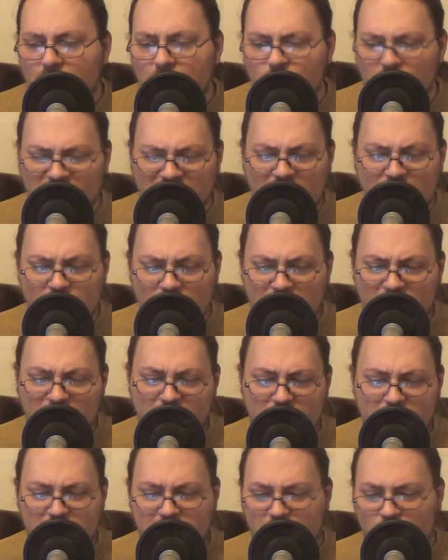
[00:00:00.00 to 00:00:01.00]
What I'm
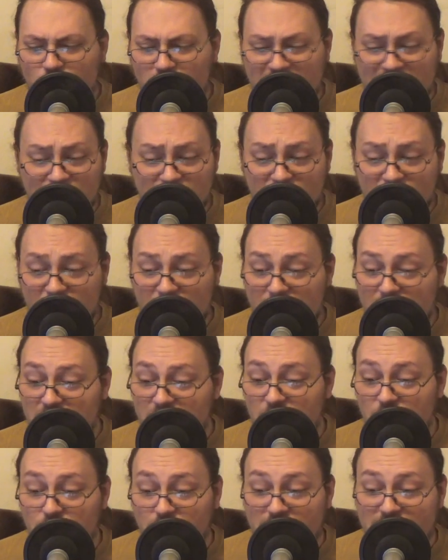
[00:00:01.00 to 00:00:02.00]
referring
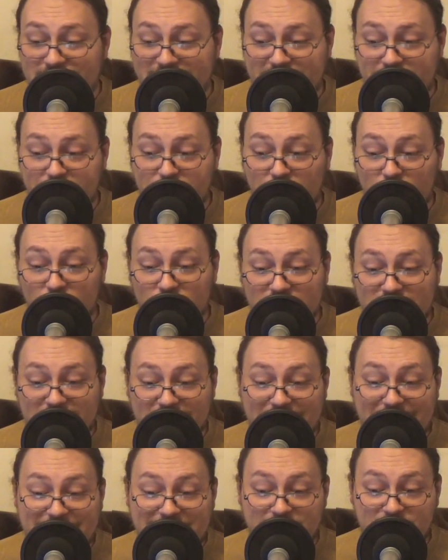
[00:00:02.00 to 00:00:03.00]
to is the polls
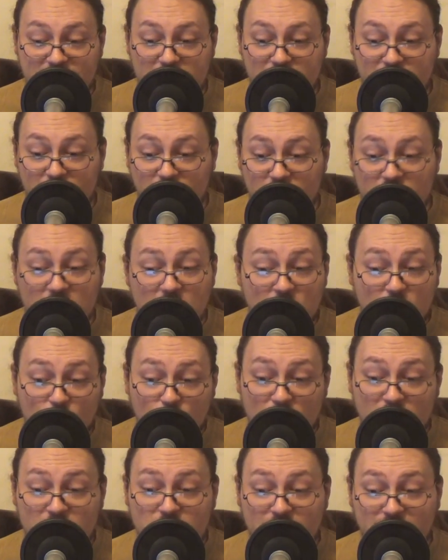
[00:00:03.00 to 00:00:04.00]
that ask people
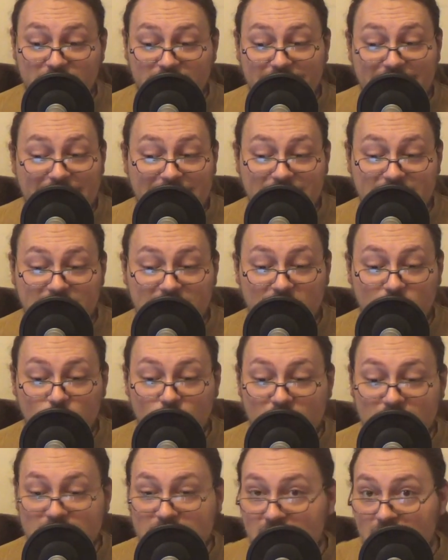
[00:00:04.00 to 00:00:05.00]
which of the candidate
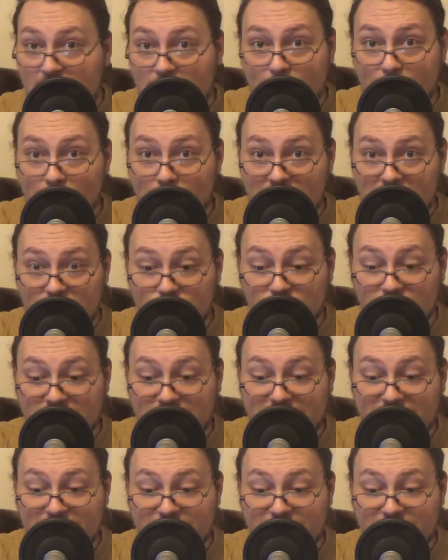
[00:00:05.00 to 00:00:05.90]
was most